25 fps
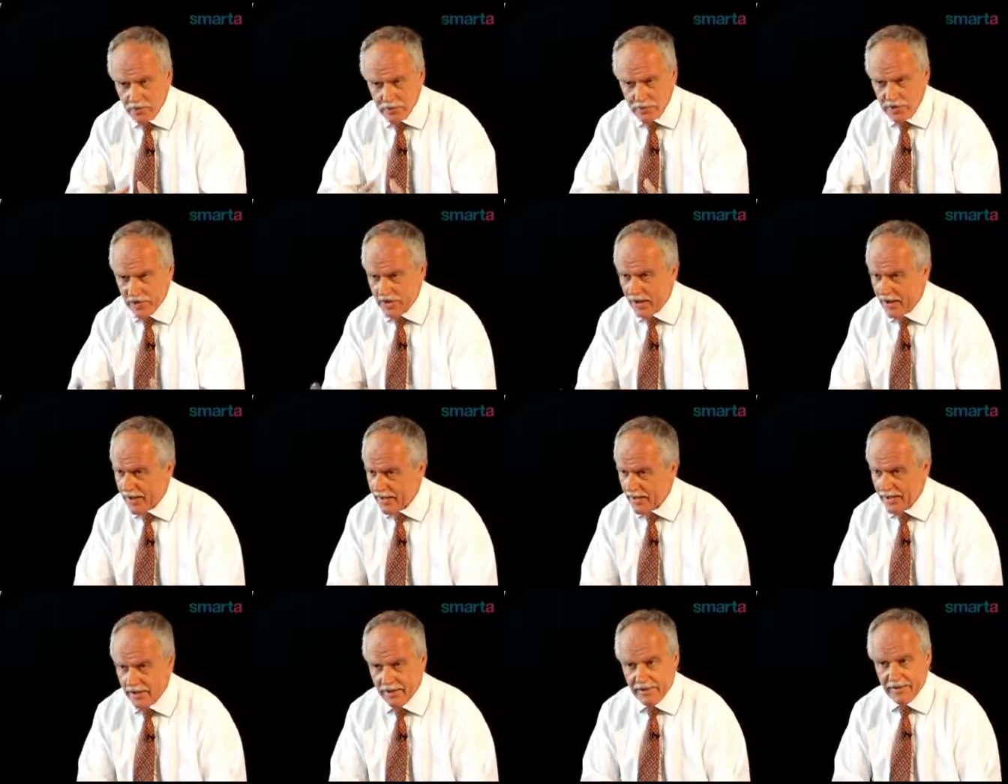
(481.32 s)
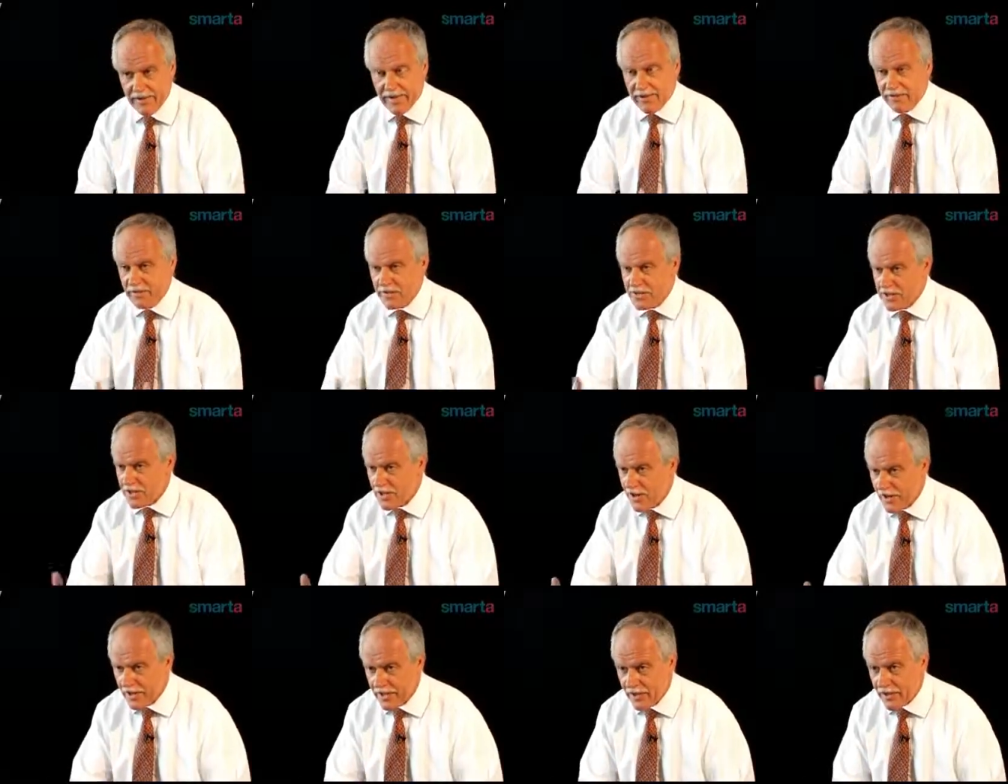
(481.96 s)
me an idea, give us an
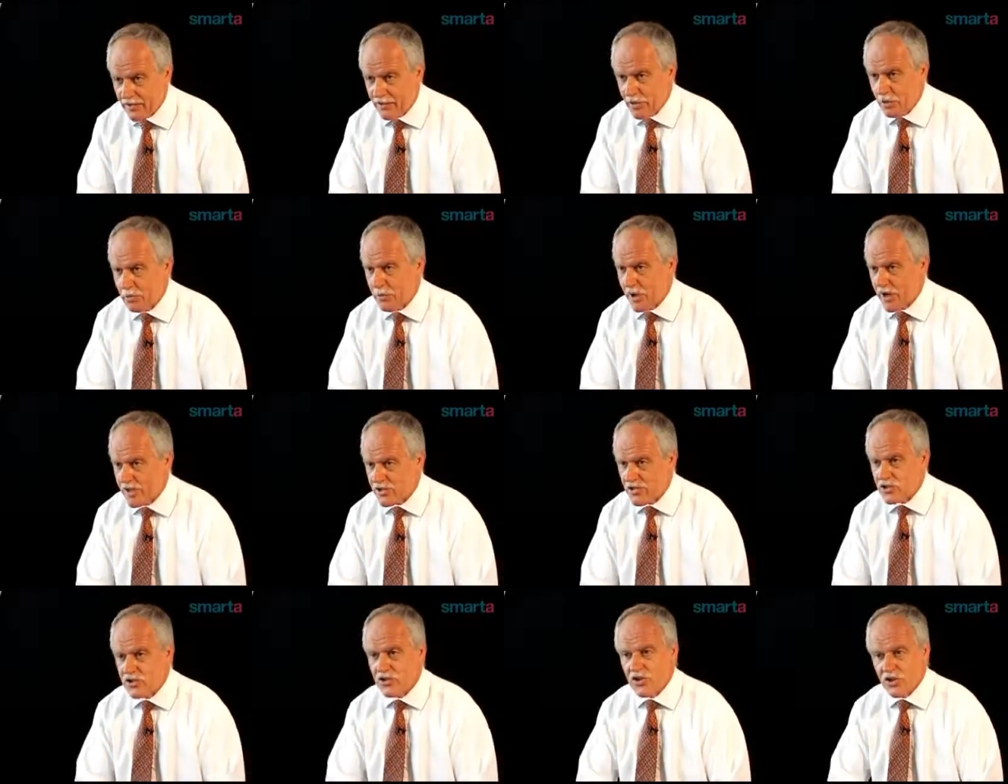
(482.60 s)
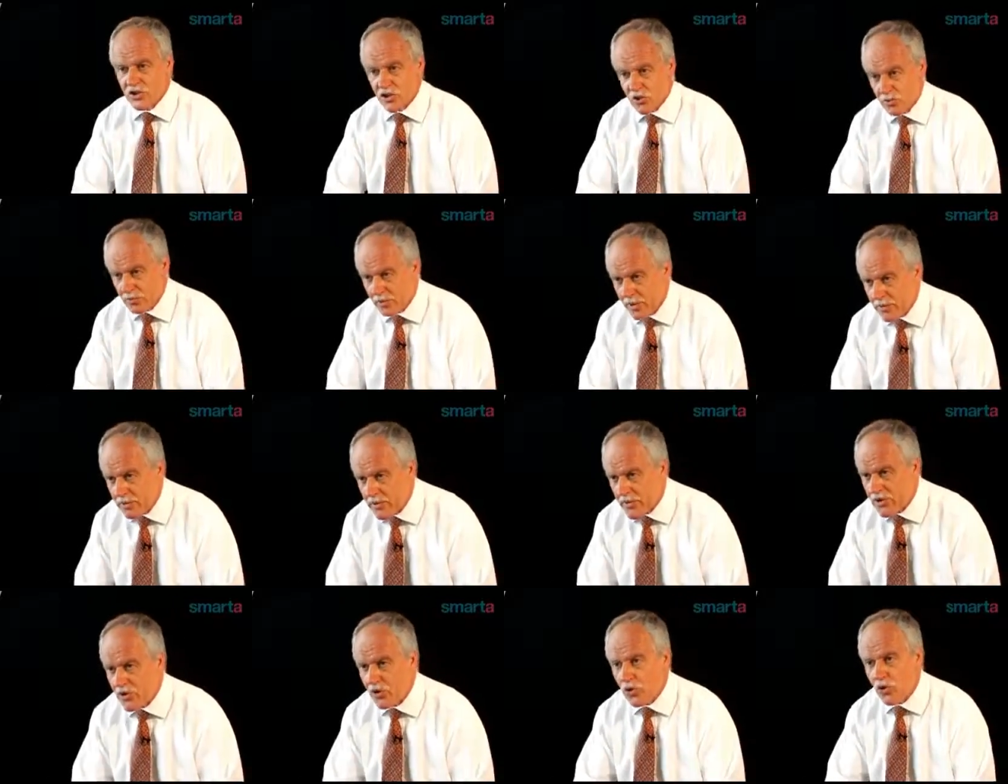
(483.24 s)
idea of your passion, your
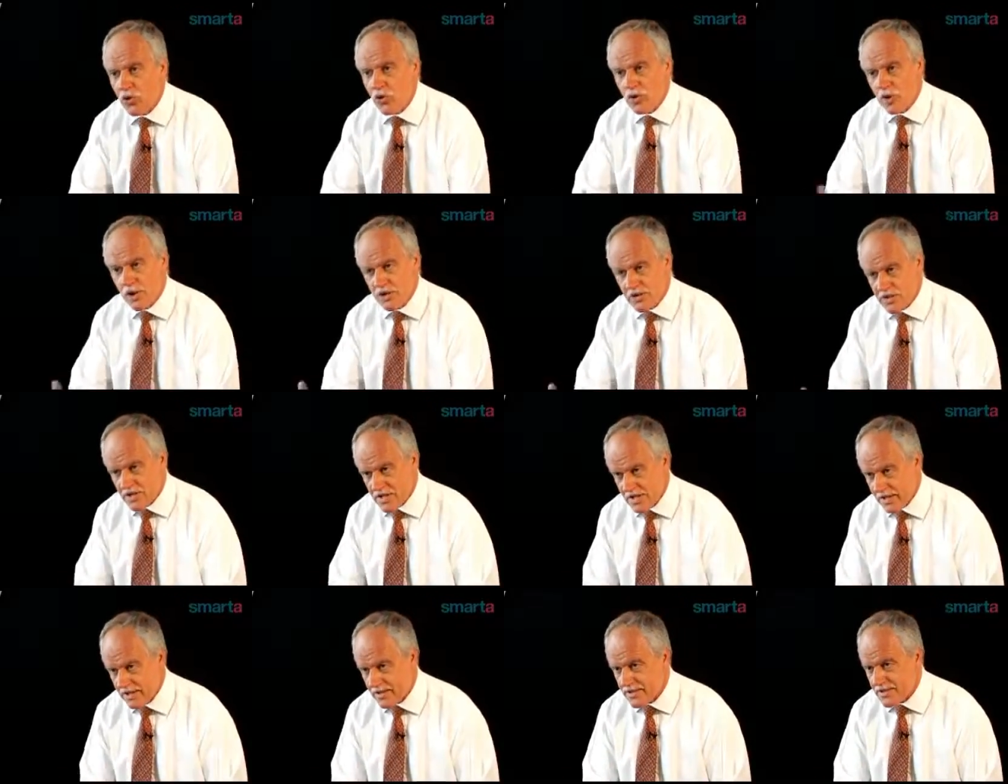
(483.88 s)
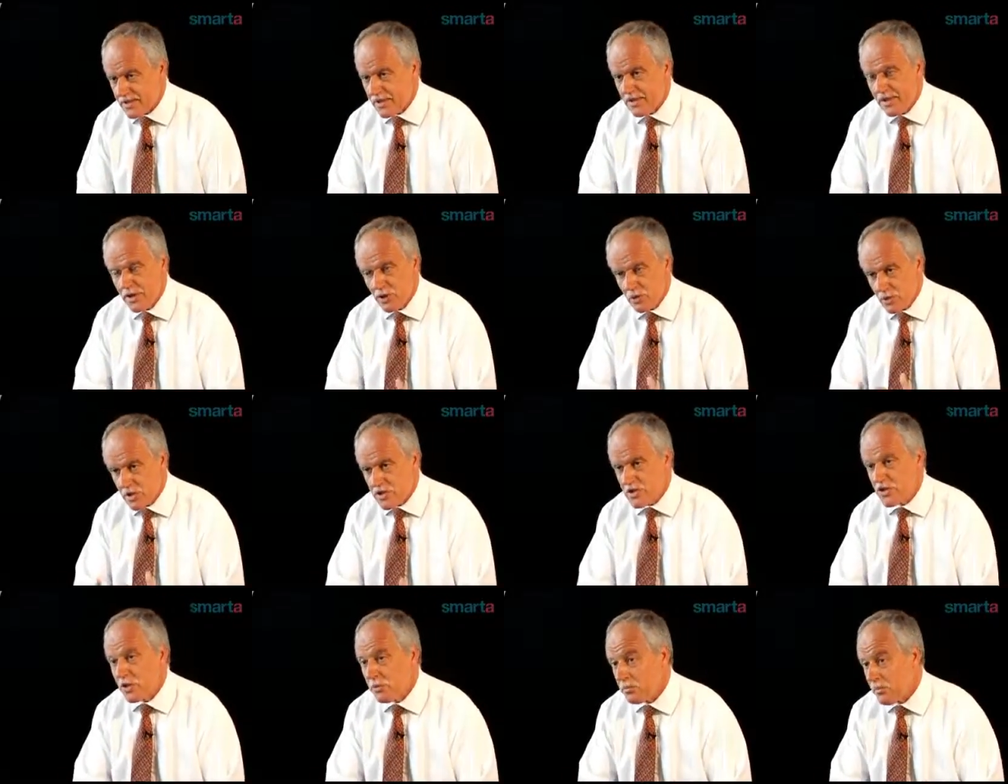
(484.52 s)
commitment, and all those things
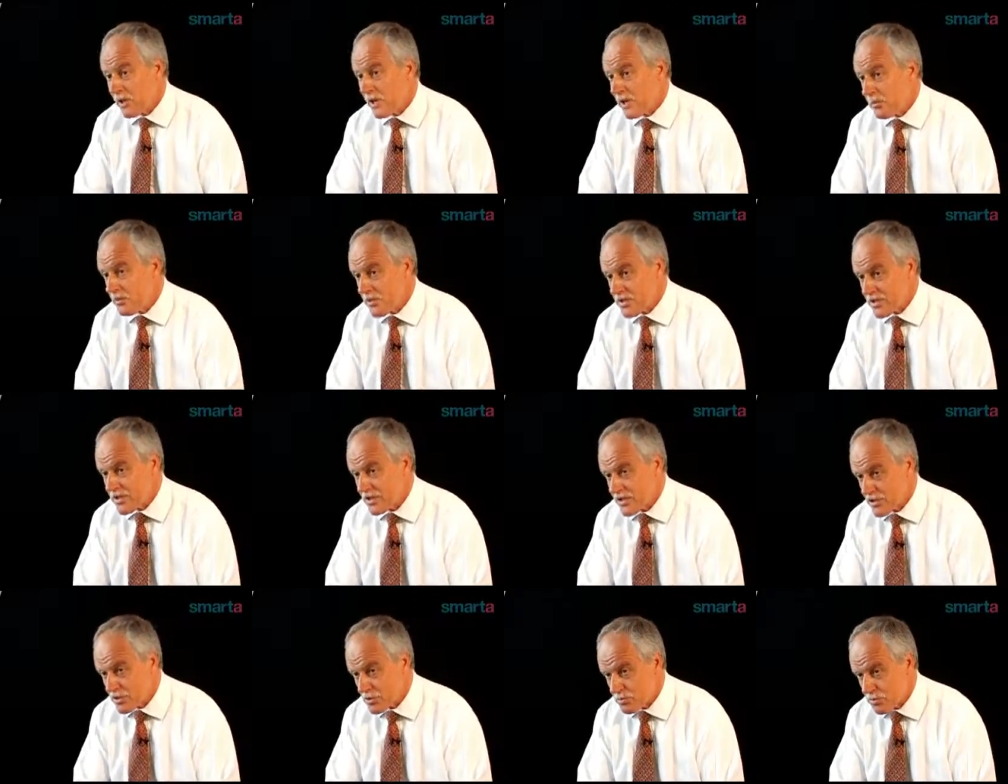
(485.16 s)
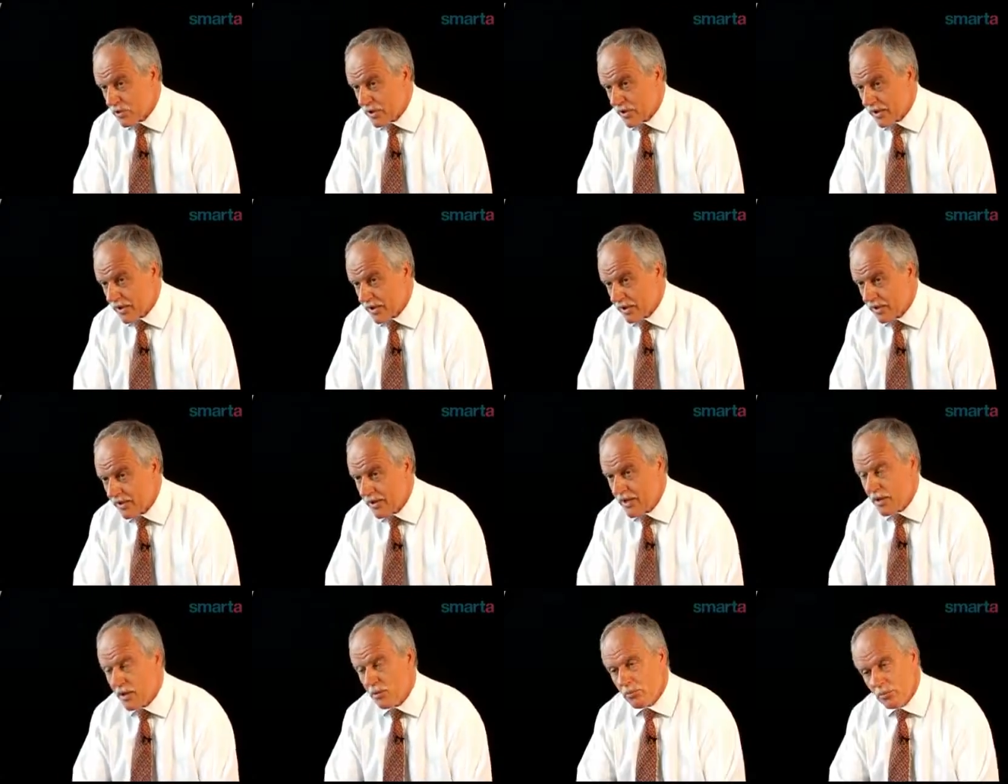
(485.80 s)
which so many businesses bring.
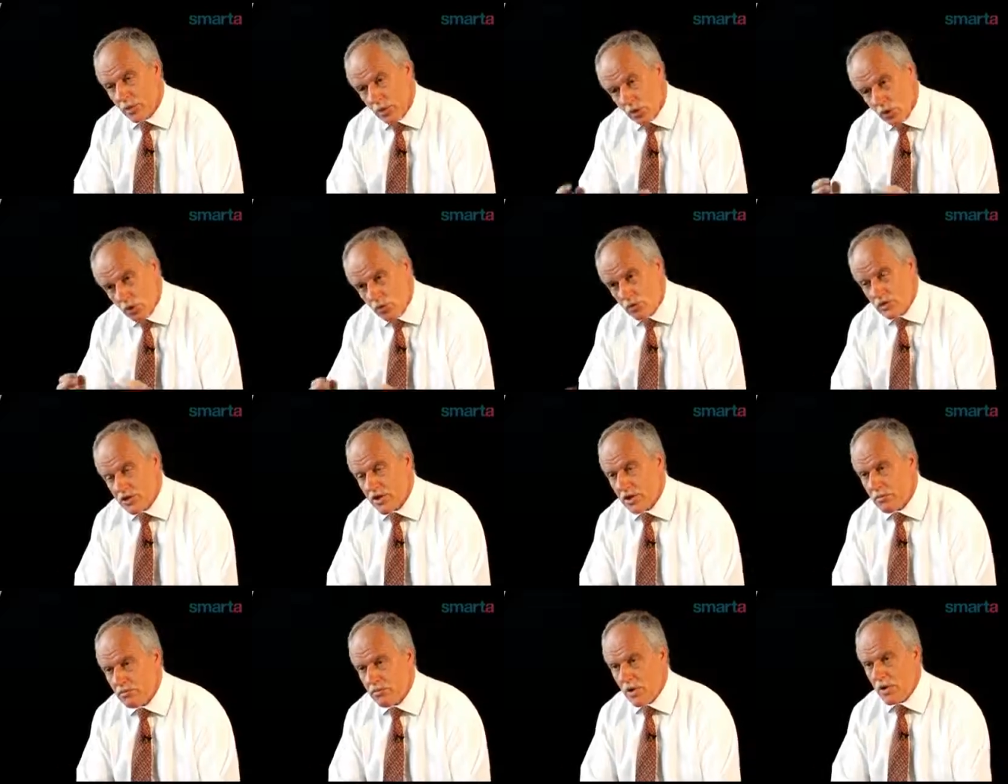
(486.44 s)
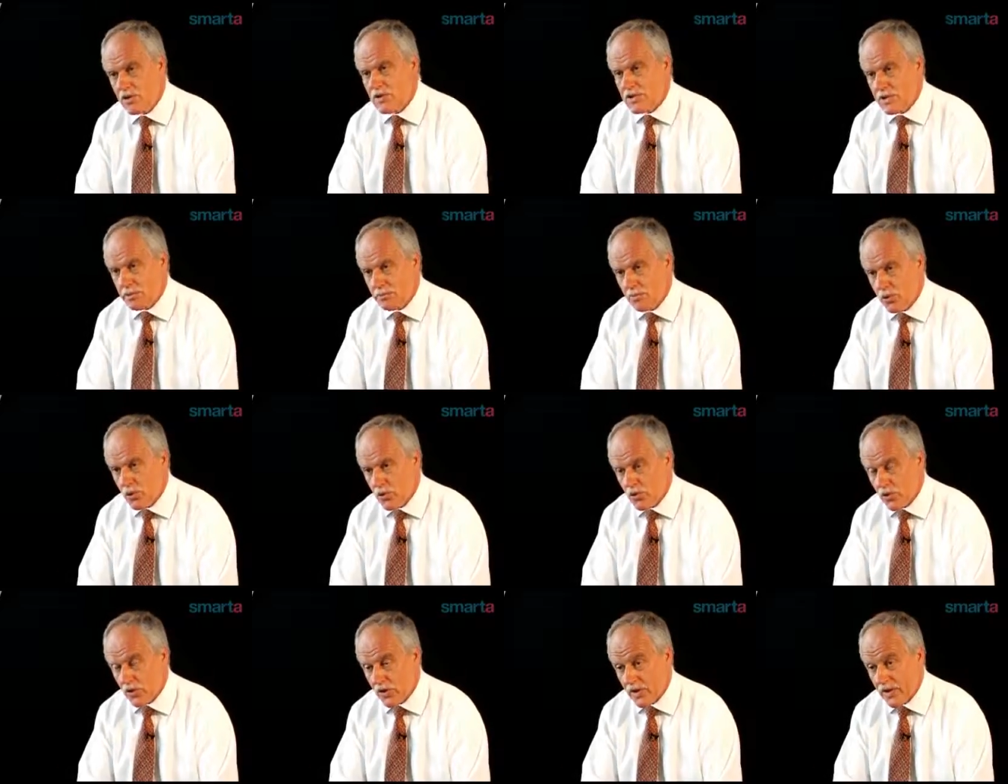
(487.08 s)
But also, most
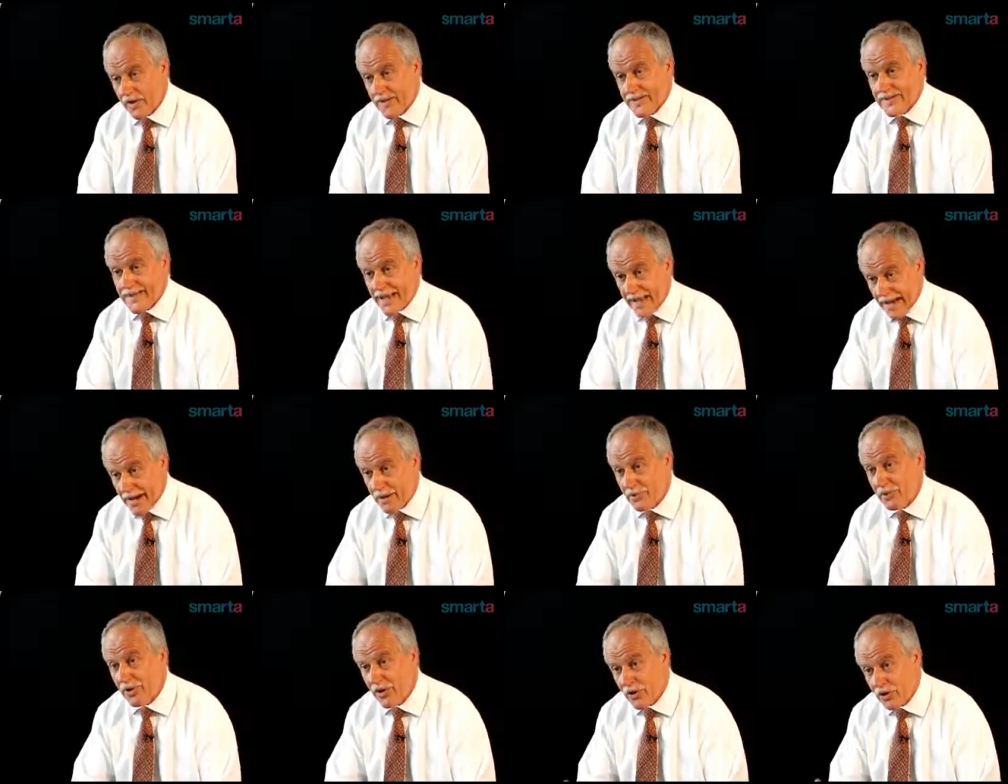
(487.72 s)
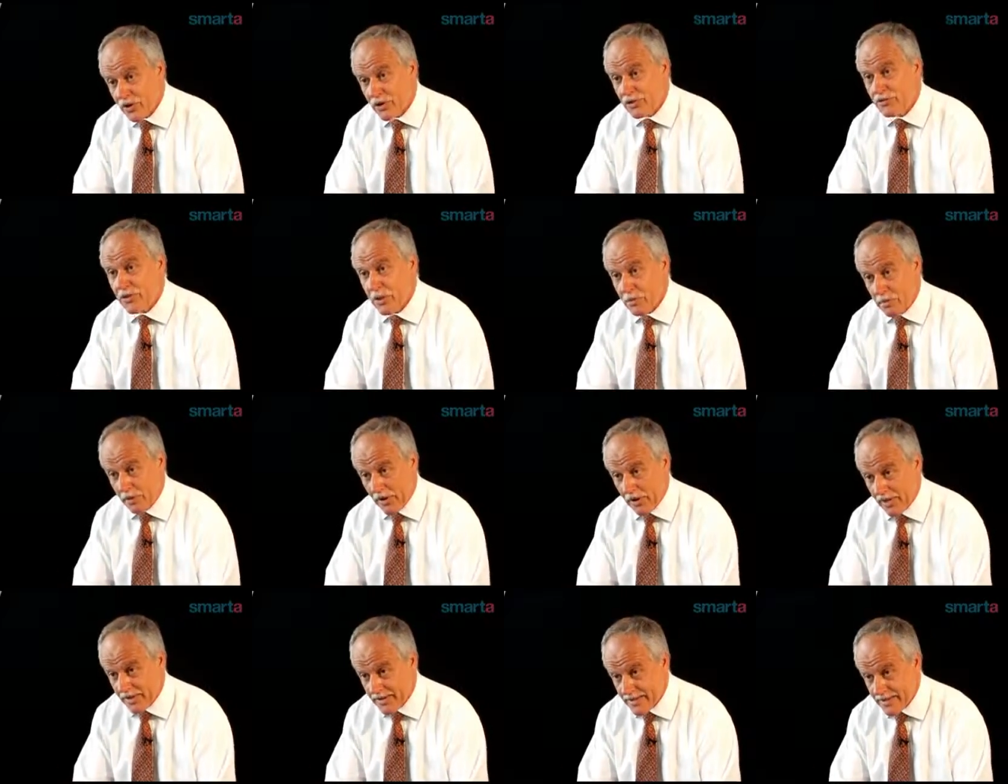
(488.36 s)
importantly, is how are you going to
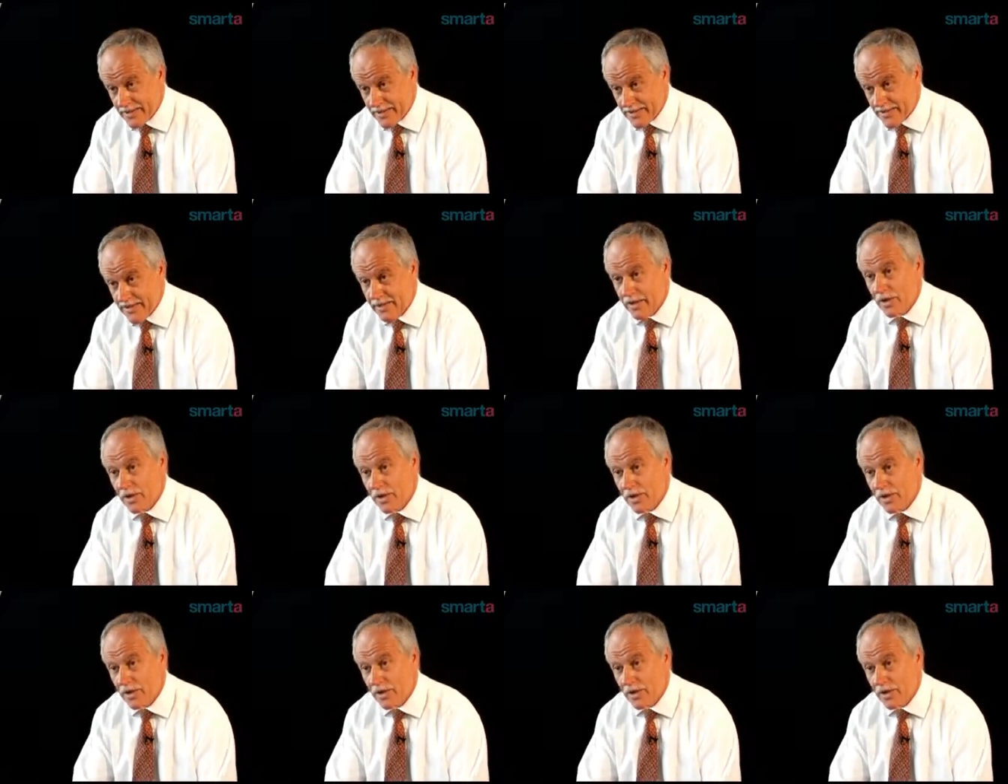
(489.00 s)
repay this?